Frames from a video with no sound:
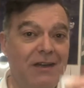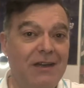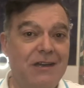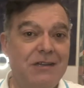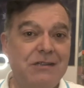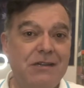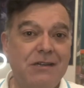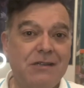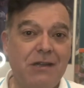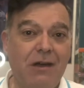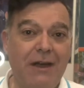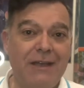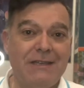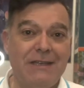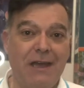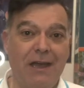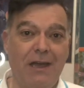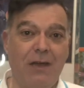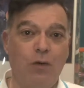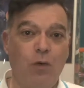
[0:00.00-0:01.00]
is because I
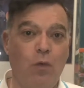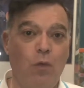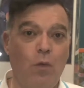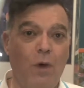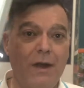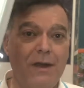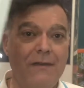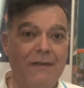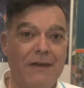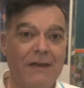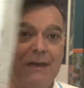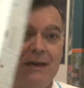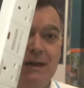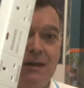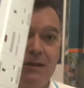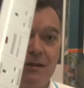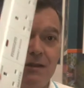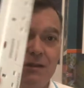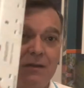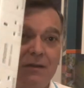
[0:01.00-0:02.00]
take one of
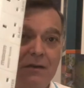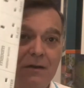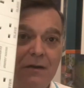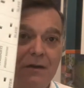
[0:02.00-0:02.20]
these.